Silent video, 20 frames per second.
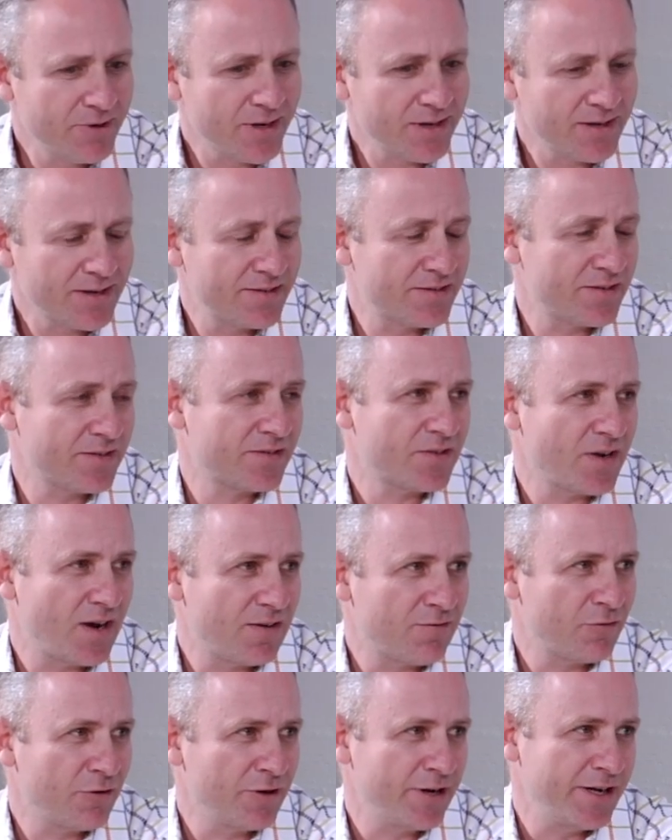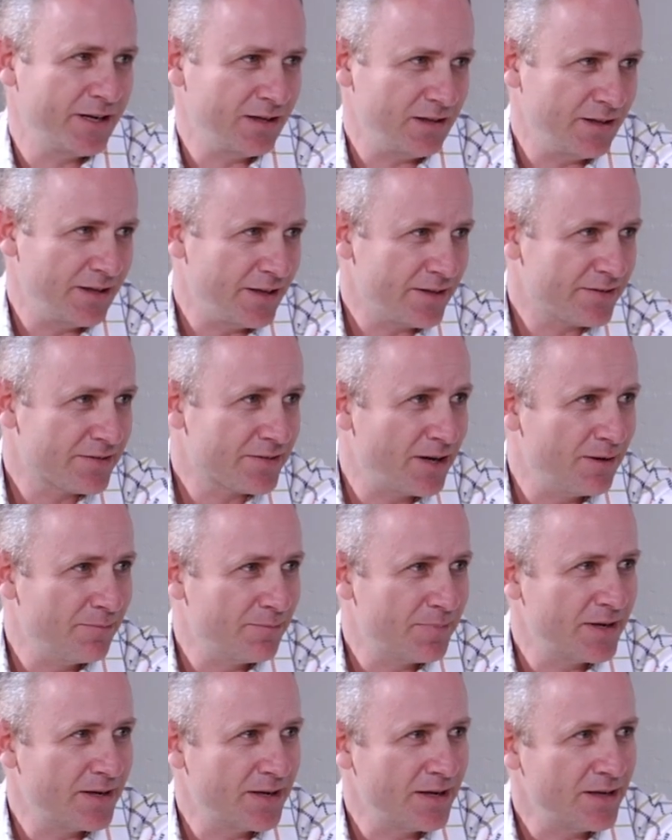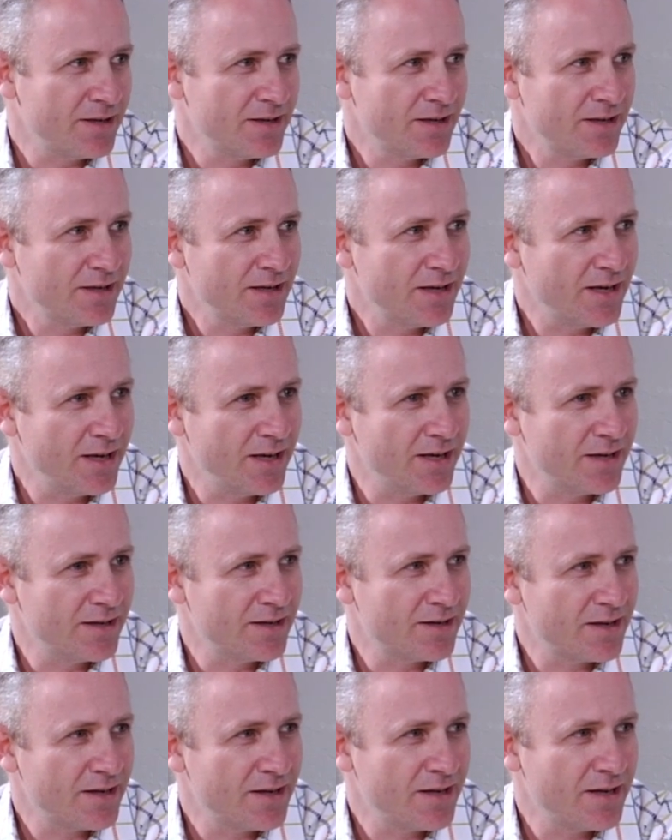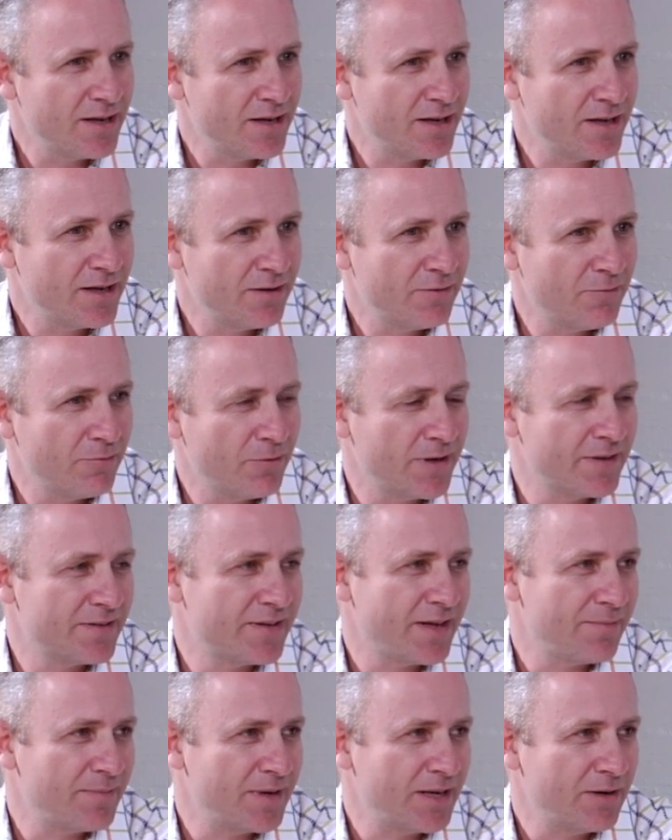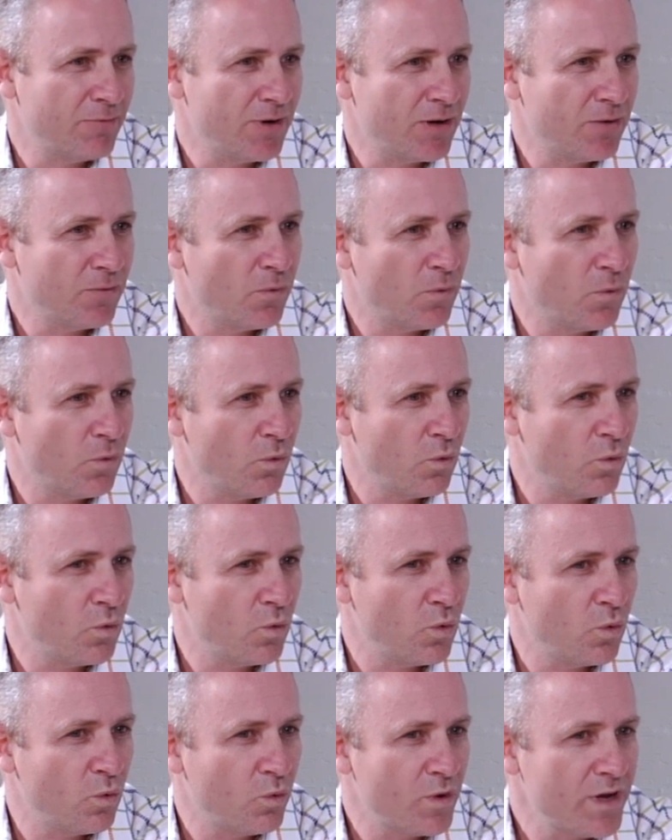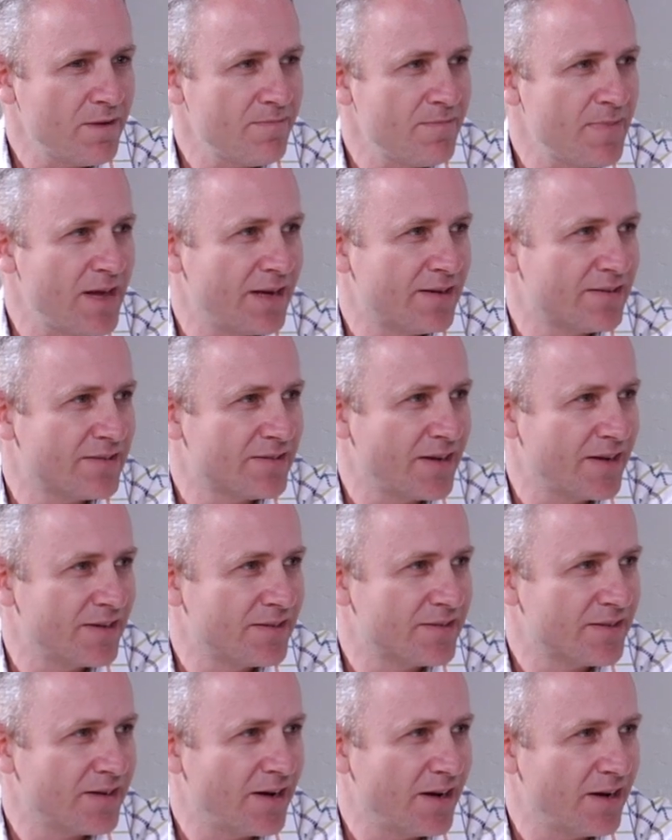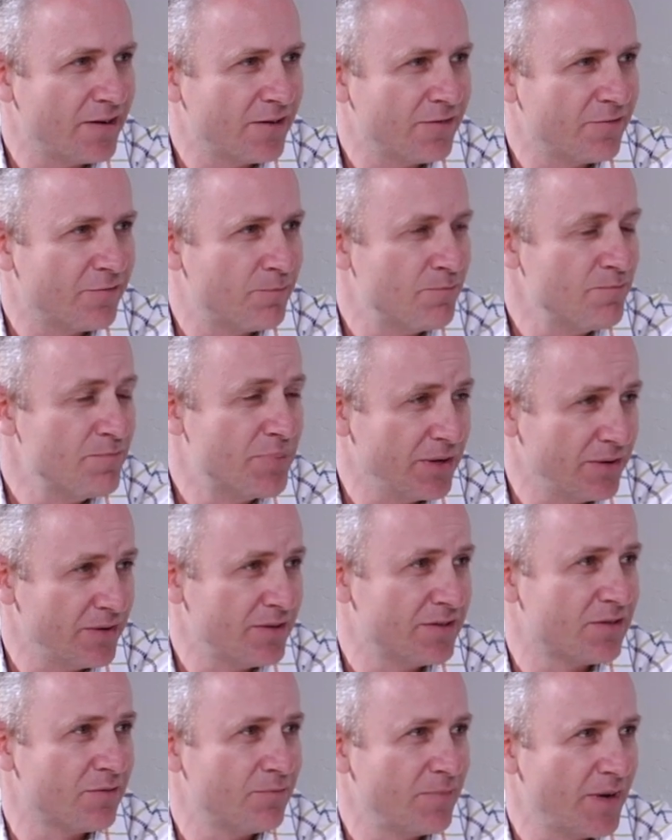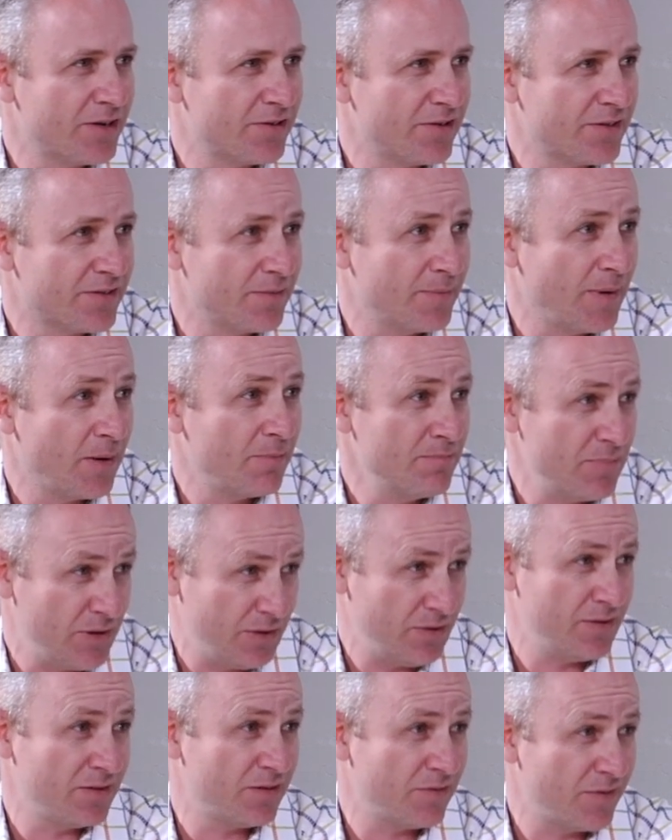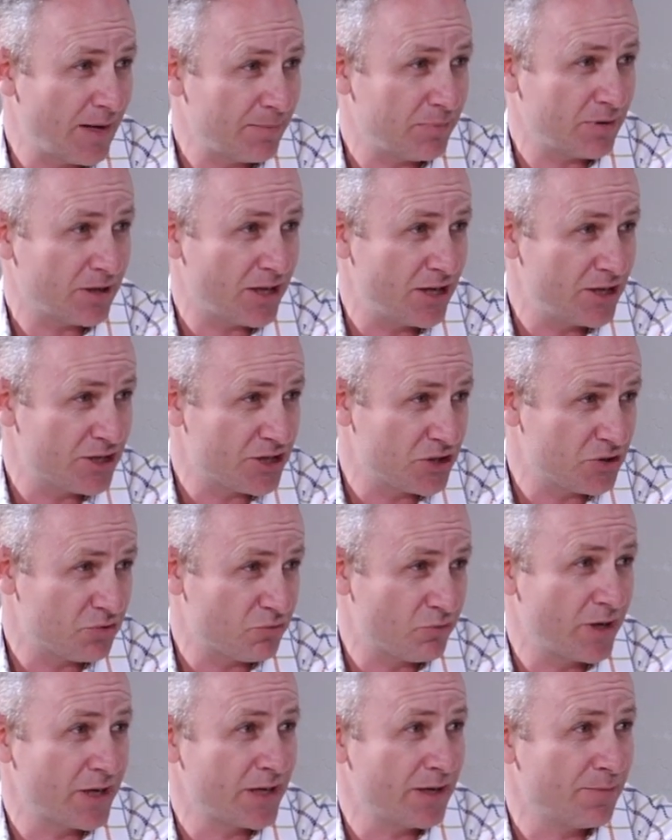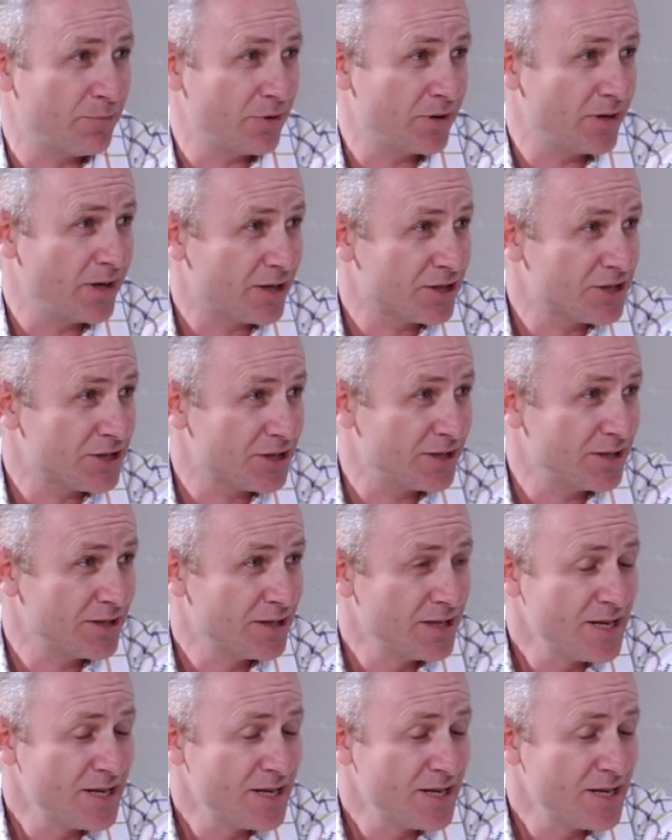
Relic is a software analytics company, and what does that mean? Well, we make sense out of billions of metrics about millions of applications running in production.